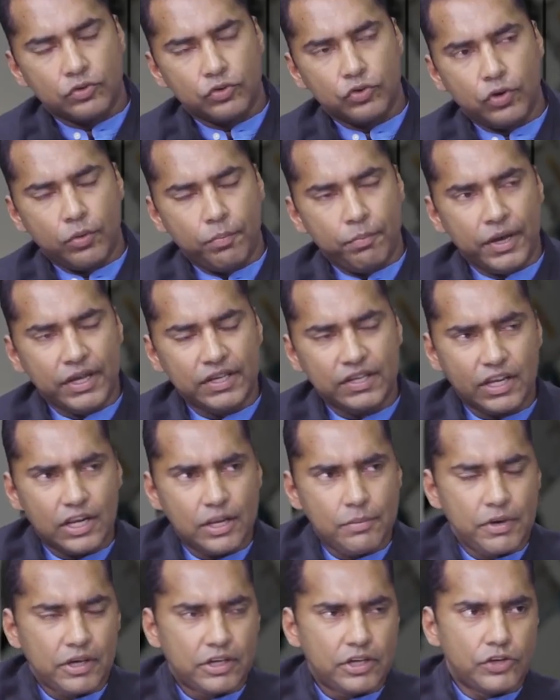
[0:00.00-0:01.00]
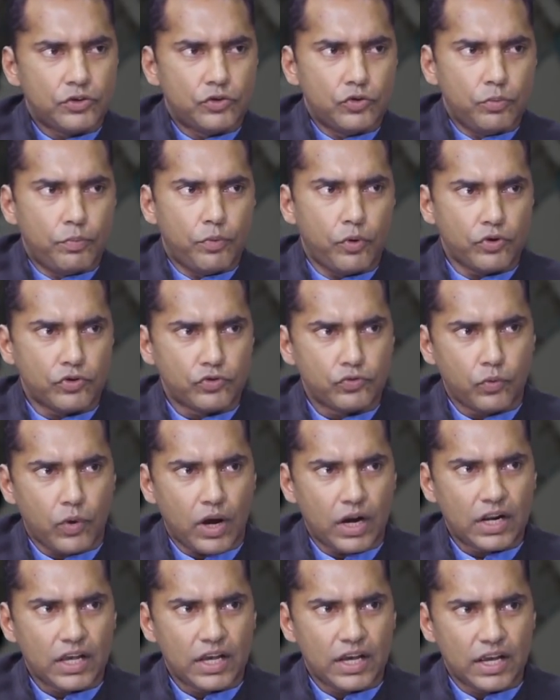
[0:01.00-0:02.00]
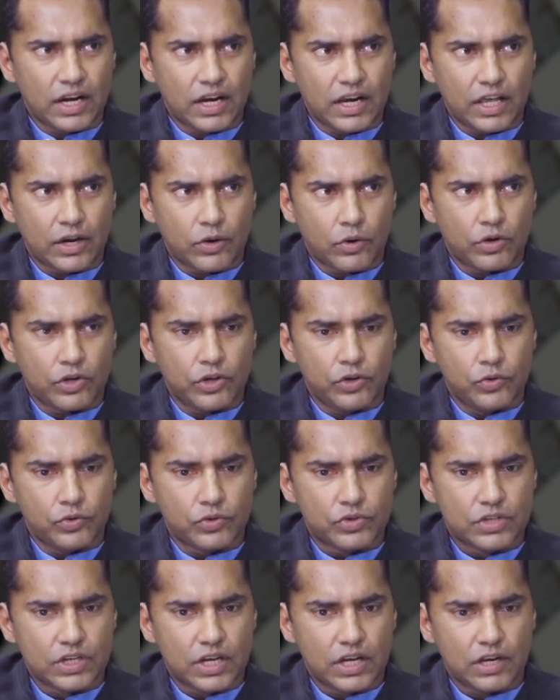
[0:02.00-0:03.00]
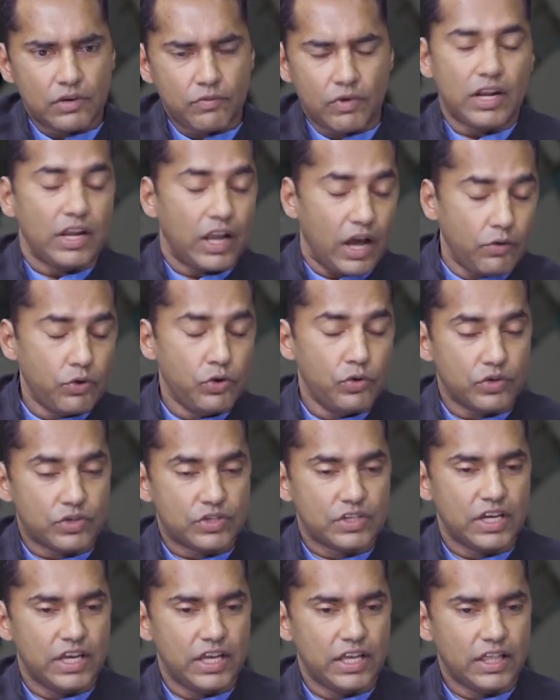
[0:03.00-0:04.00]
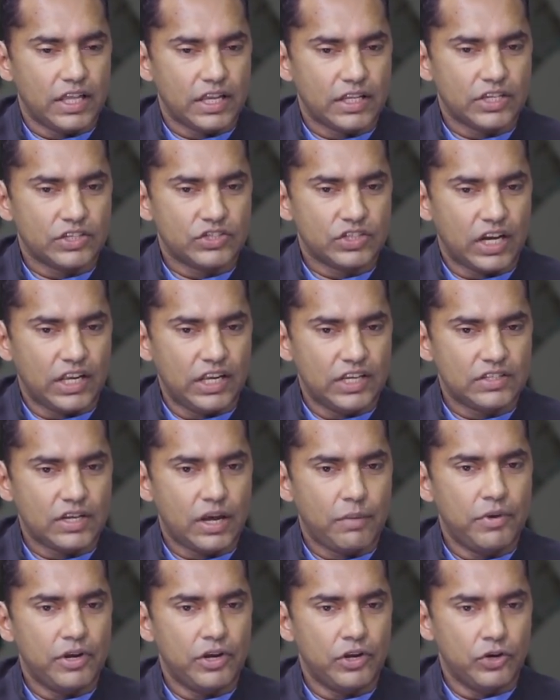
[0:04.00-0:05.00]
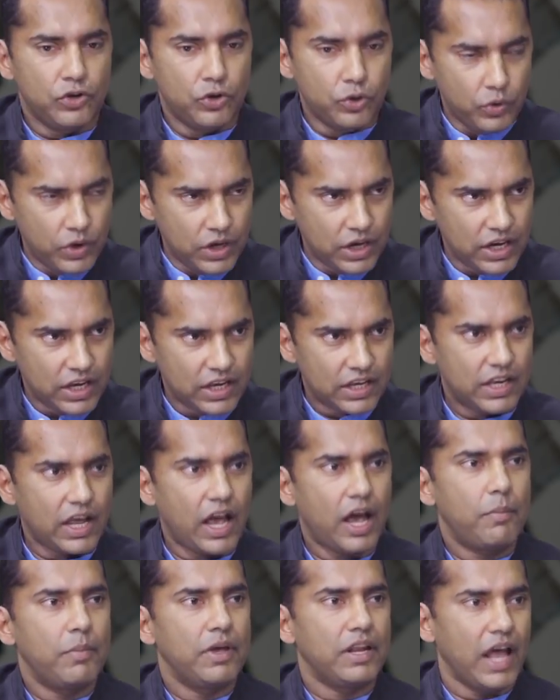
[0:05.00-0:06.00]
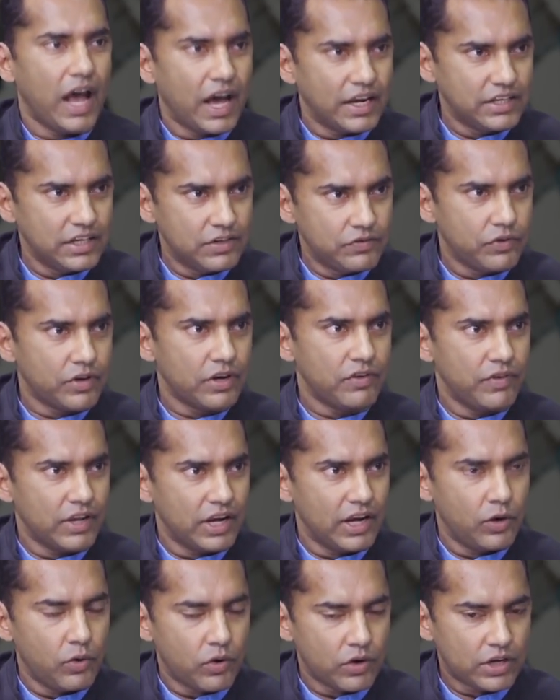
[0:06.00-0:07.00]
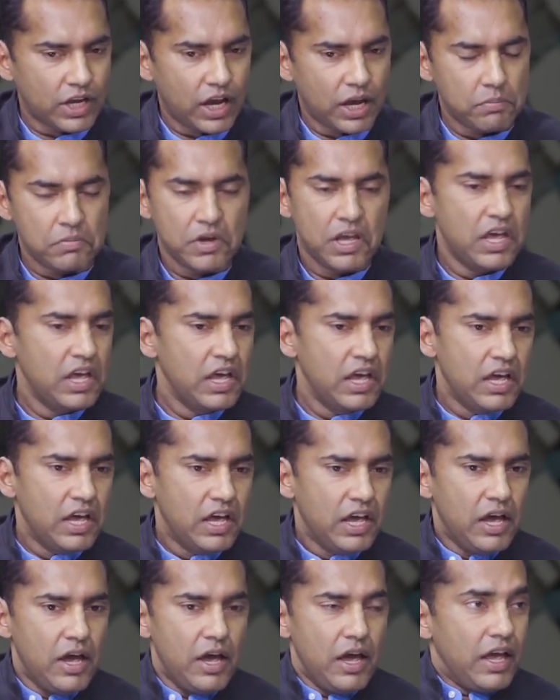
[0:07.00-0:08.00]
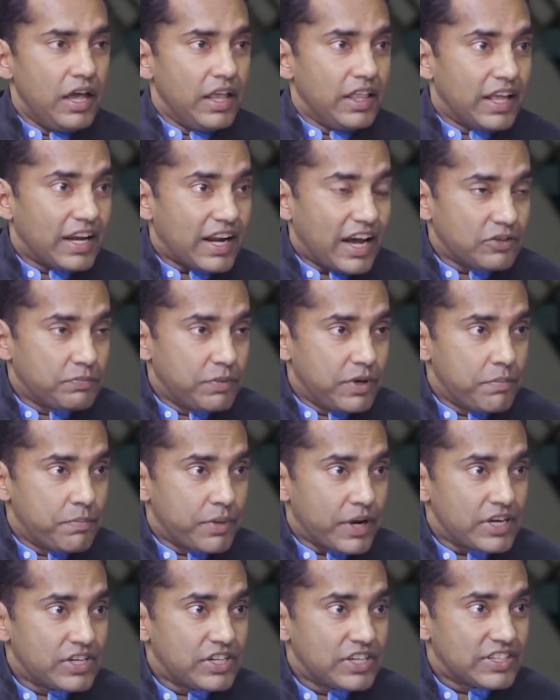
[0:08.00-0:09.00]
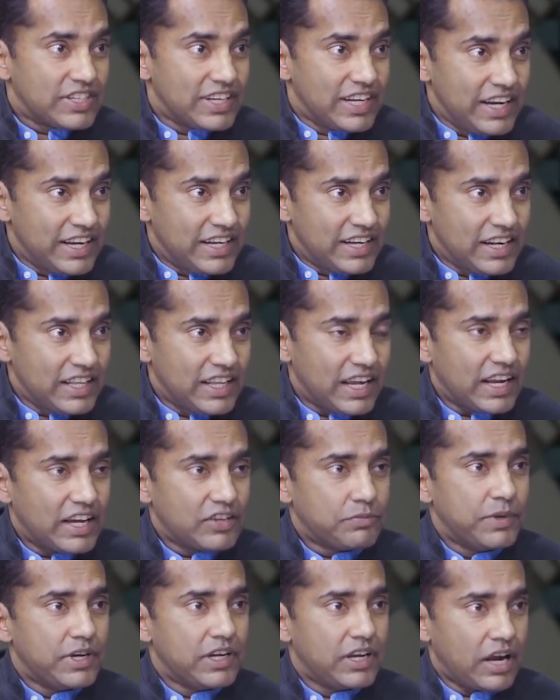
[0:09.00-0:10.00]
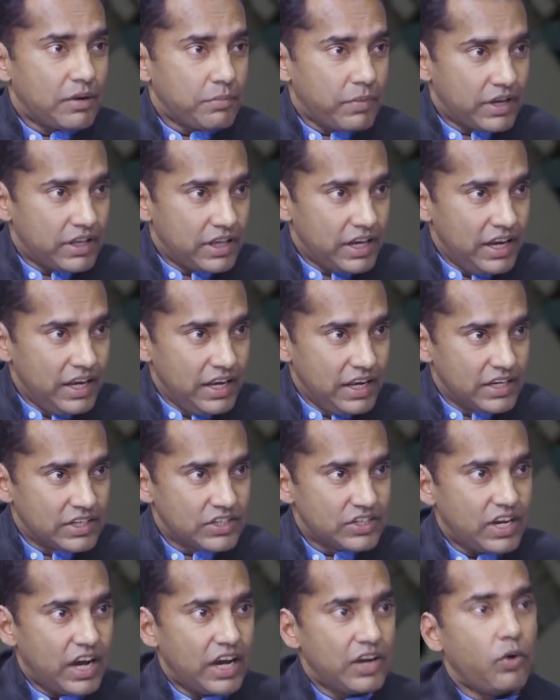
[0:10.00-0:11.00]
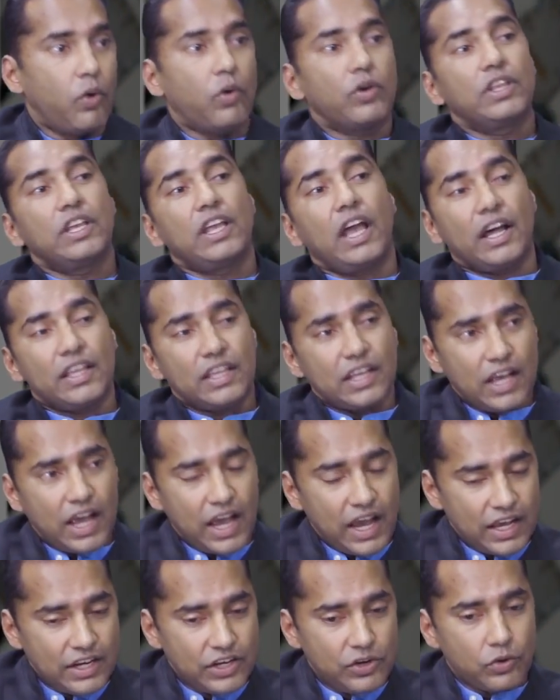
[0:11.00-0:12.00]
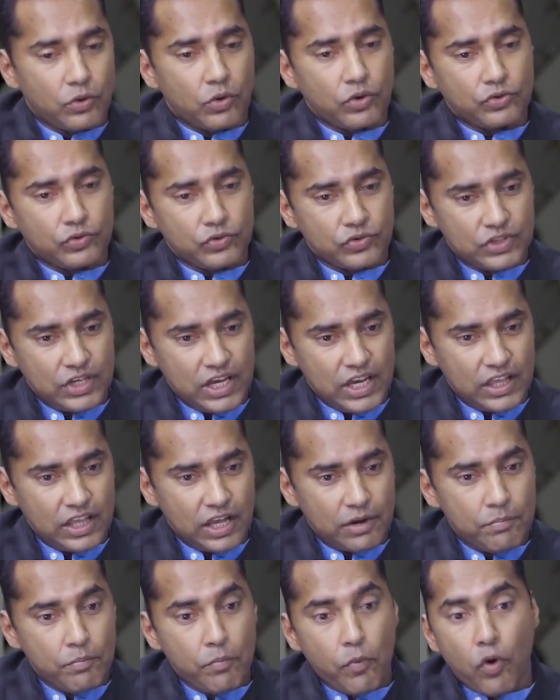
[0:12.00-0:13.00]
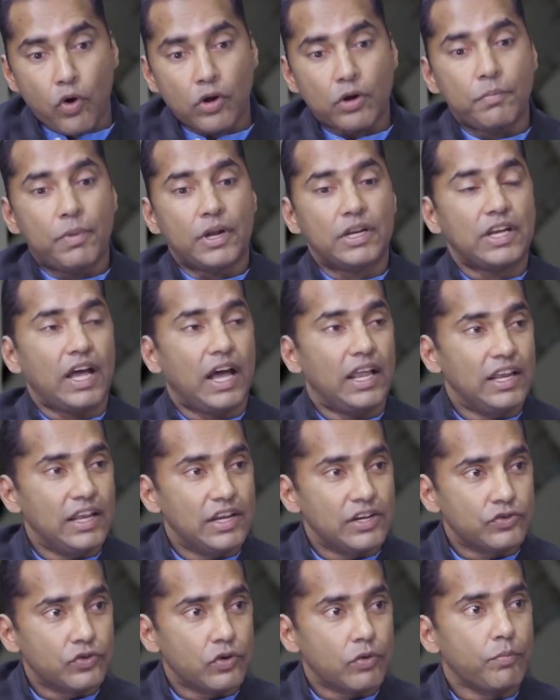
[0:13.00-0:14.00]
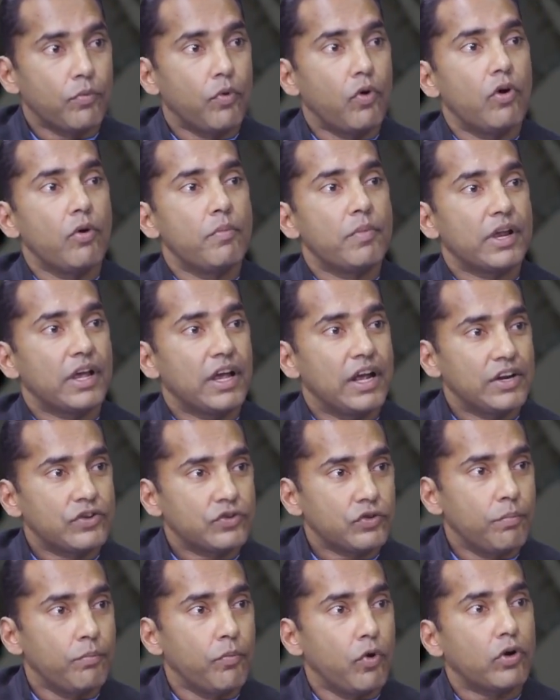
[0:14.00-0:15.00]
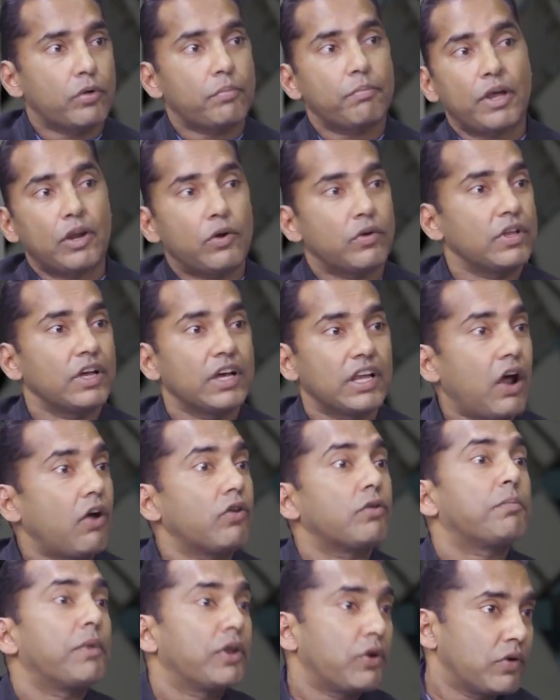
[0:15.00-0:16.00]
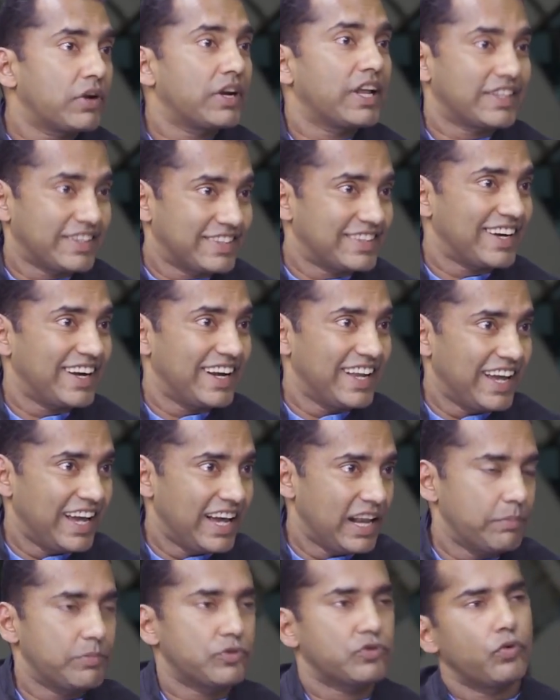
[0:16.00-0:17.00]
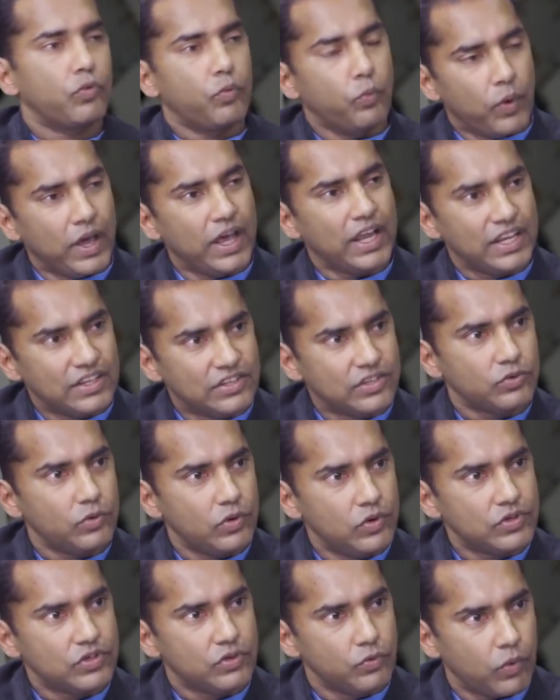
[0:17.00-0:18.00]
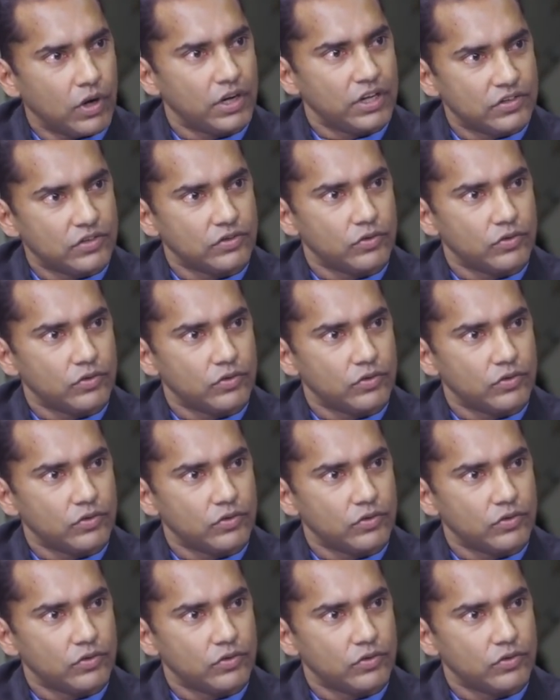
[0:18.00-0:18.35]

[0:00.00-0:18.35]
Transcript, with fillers: So you're basically making 2 points. One, earlier on you said, well, now you are saying that the Chinese have been doing it, have been at it for a very long time. There has been precious little that has been done by the Indian side. On the other hand, you're also saying that more battalions or more brigades or more men on the ground may not necessarily help. So where is the solution? What is the